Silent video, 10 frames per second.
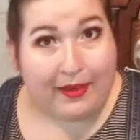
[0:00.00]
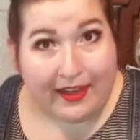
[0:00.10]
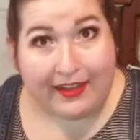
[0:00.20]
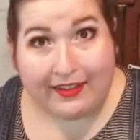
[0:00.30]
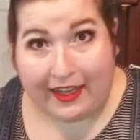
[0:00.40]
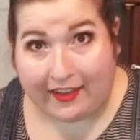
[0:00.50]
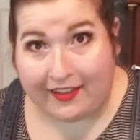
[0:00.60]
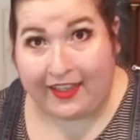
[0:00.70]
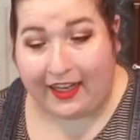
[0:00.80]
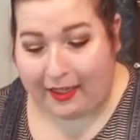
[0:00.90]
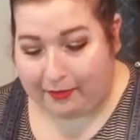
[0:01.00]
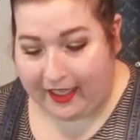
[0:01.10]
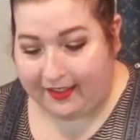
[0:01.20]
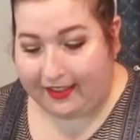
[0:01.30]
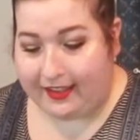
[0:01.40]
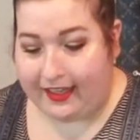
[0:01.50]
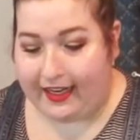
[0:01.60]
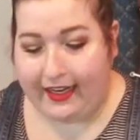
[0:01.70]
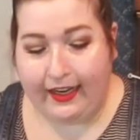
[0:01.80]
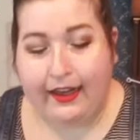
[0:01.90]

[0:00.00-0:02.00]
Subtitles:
but like I said, I'm lazy today.